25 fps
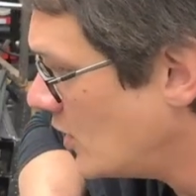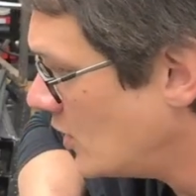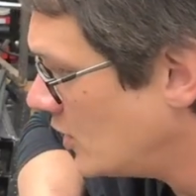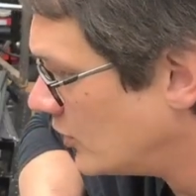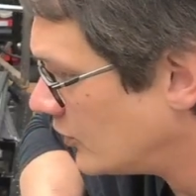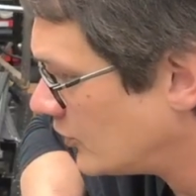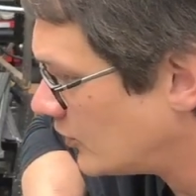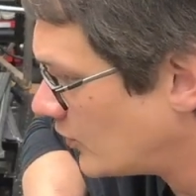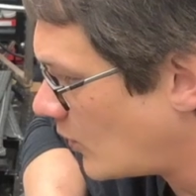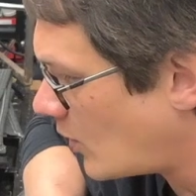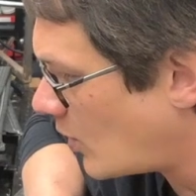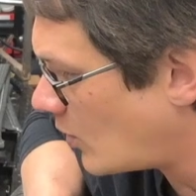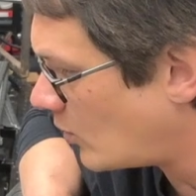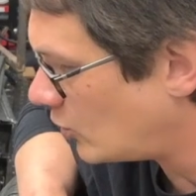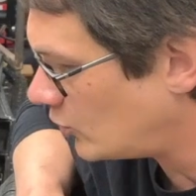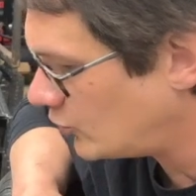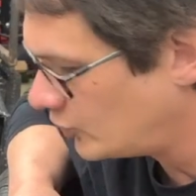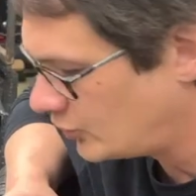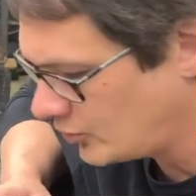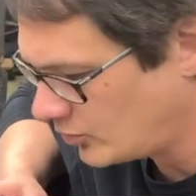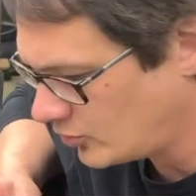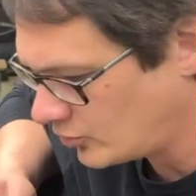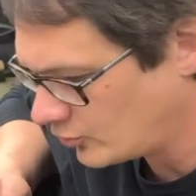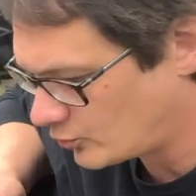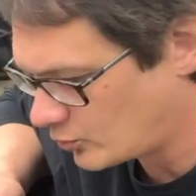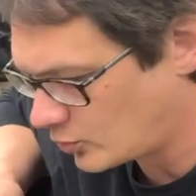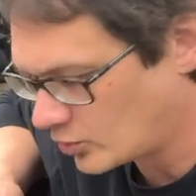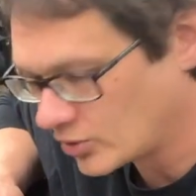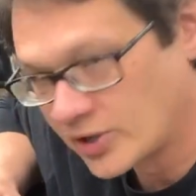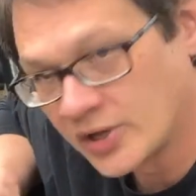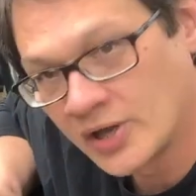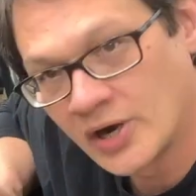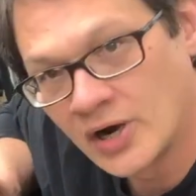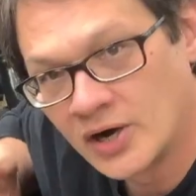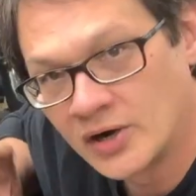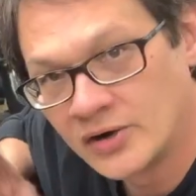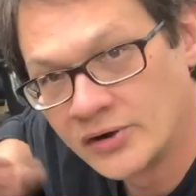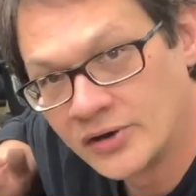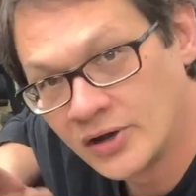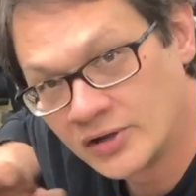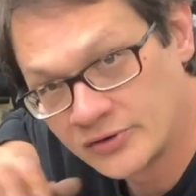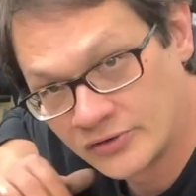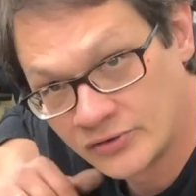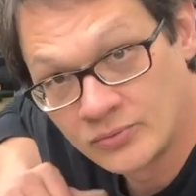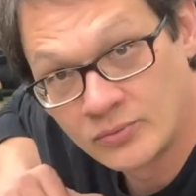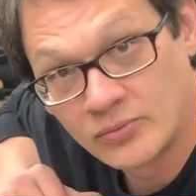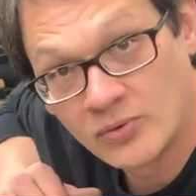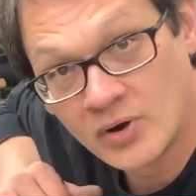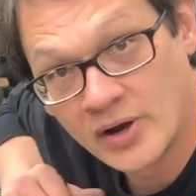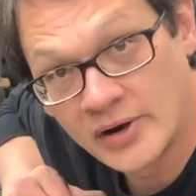So what we'll do is we'll get our
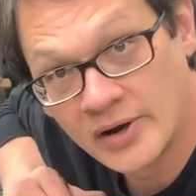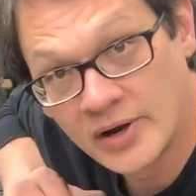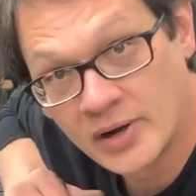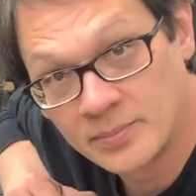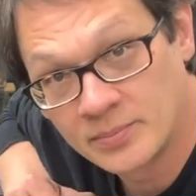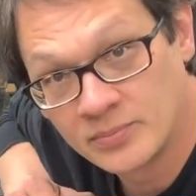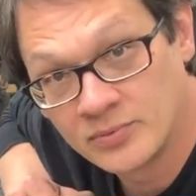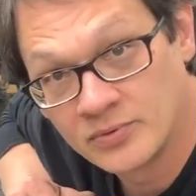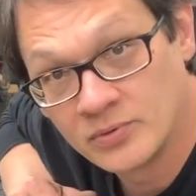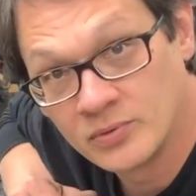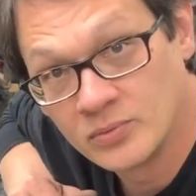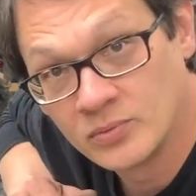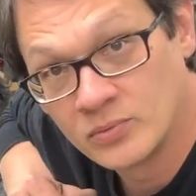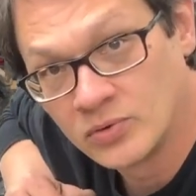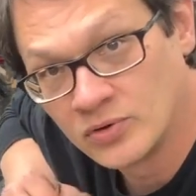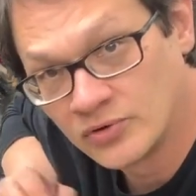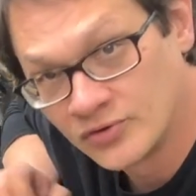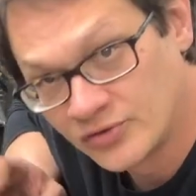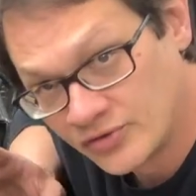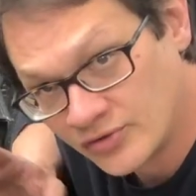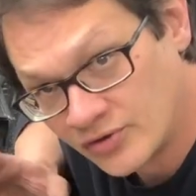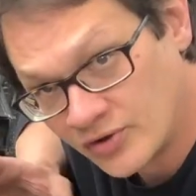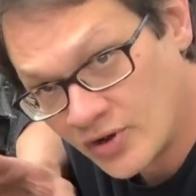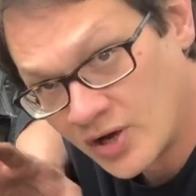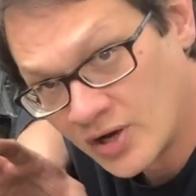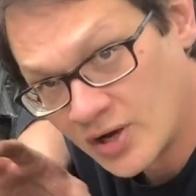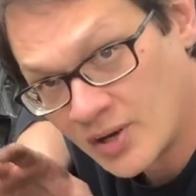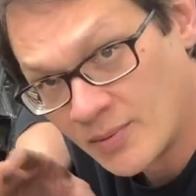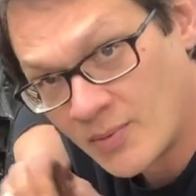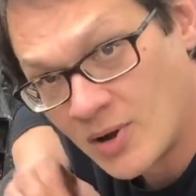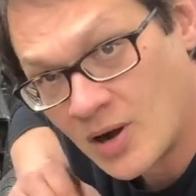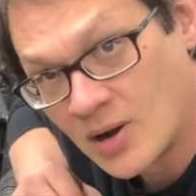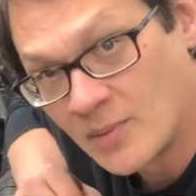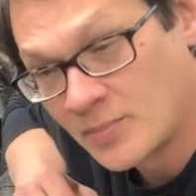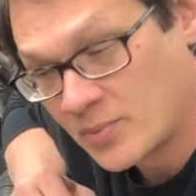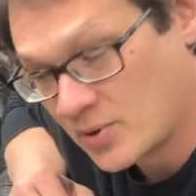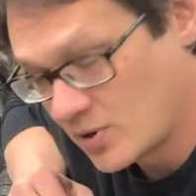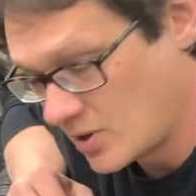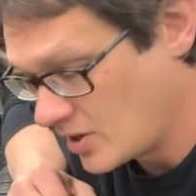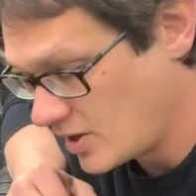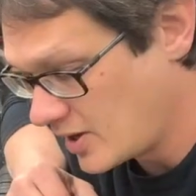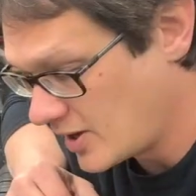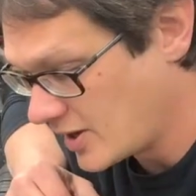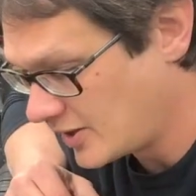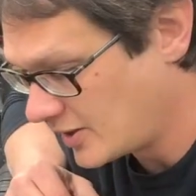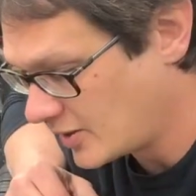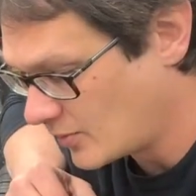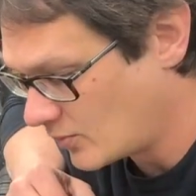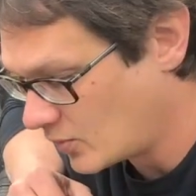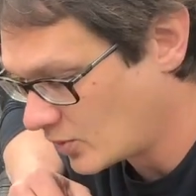nuts run up, we'll snug them up,
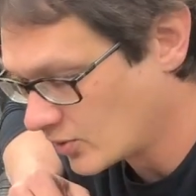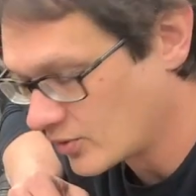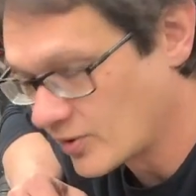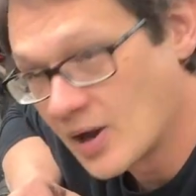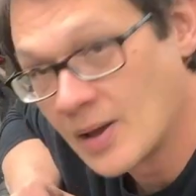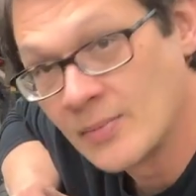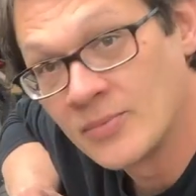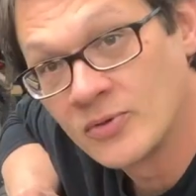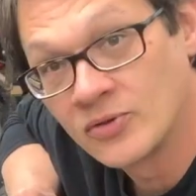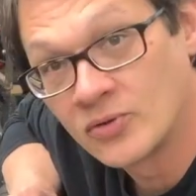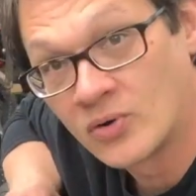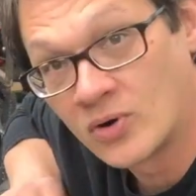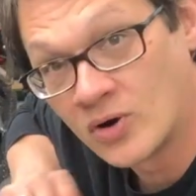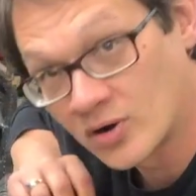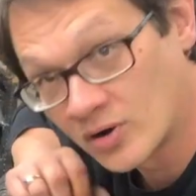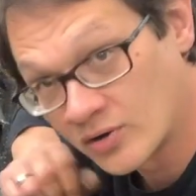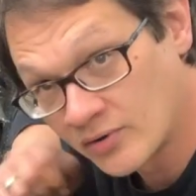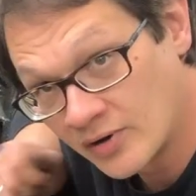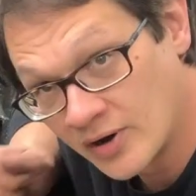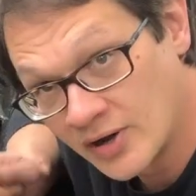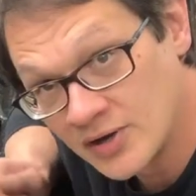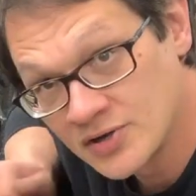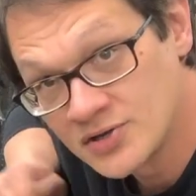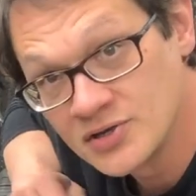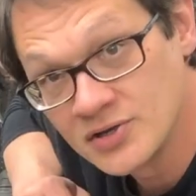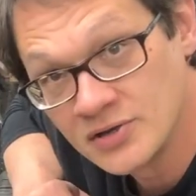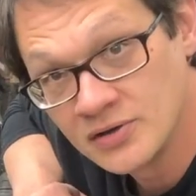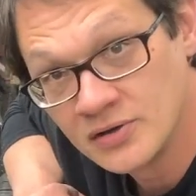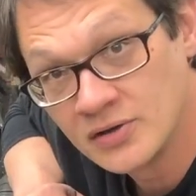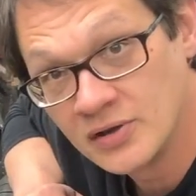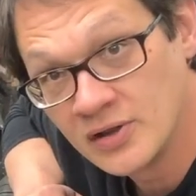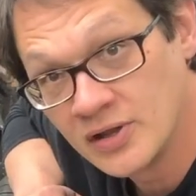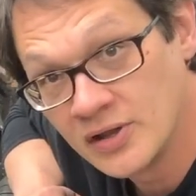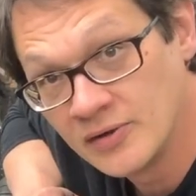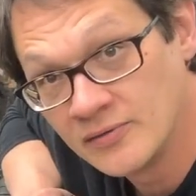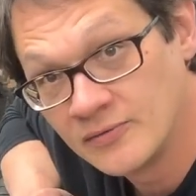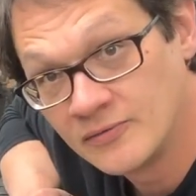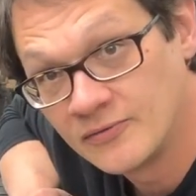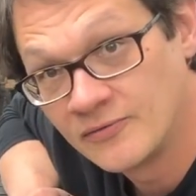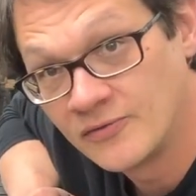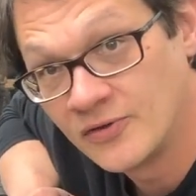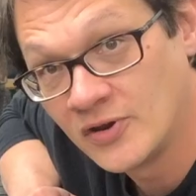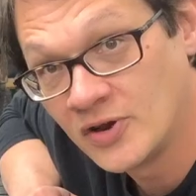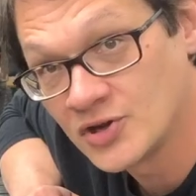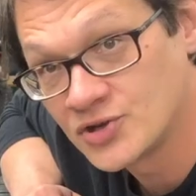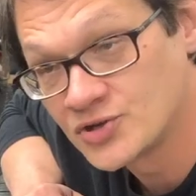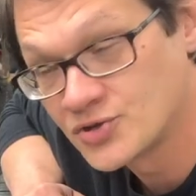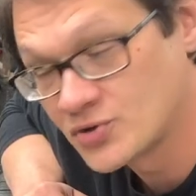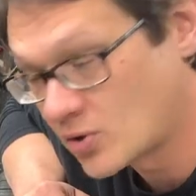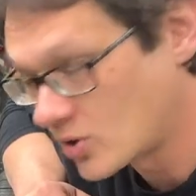and then we'll grab the torque wrench and
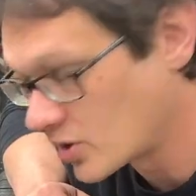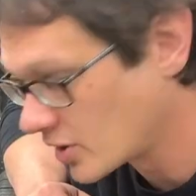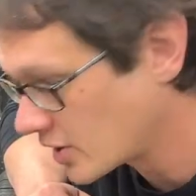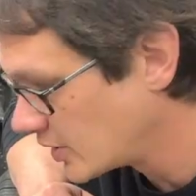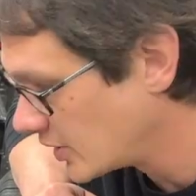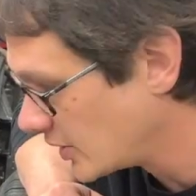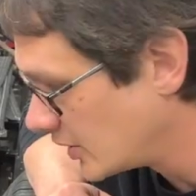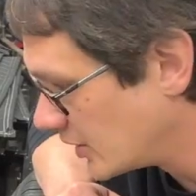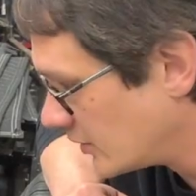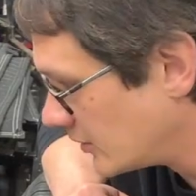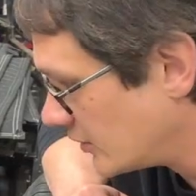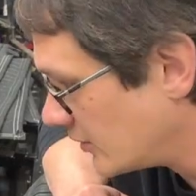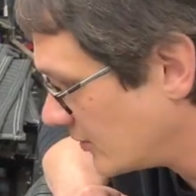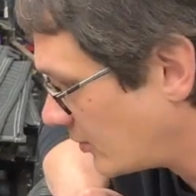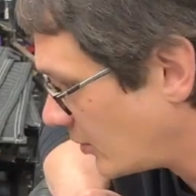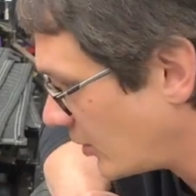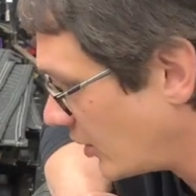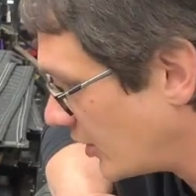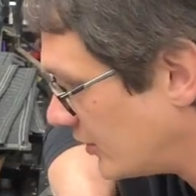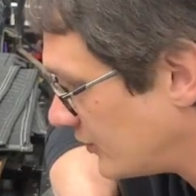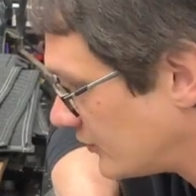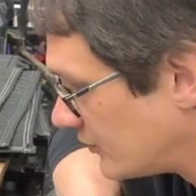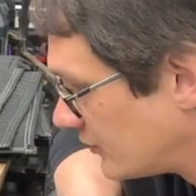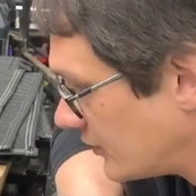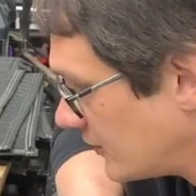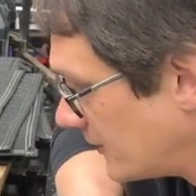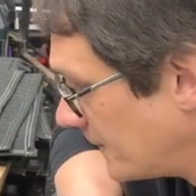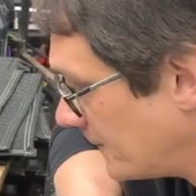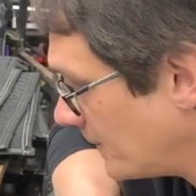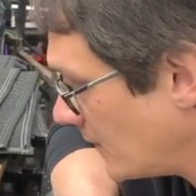finish torquing it into place.